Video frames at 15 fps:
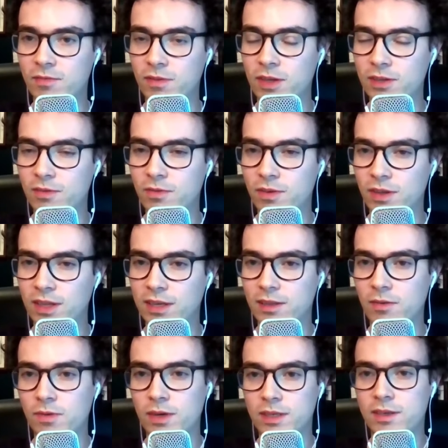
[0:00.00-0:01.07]
does it feel like
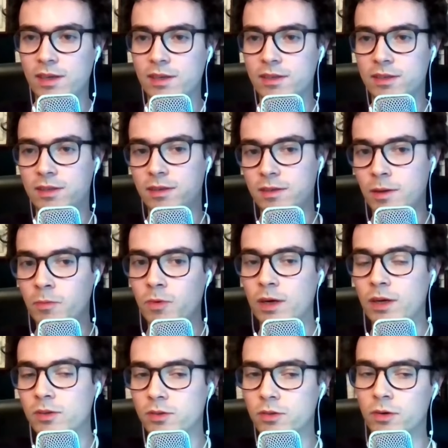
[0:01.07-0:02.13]
the risk is somewhere
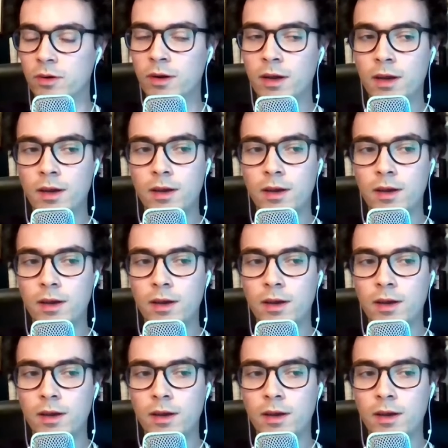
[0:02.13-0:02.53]
else, or